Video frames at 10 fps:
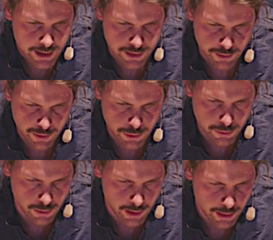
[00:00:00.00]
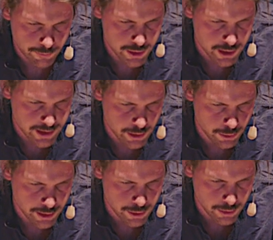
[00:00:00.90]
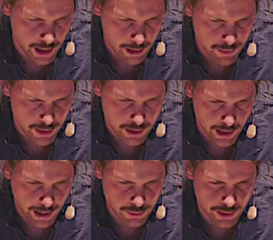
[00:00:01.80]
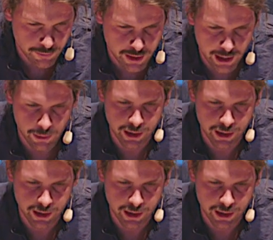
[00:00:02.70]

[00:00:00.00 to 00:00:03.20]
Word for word: So if we do, if we just go into the app, and I don't even care,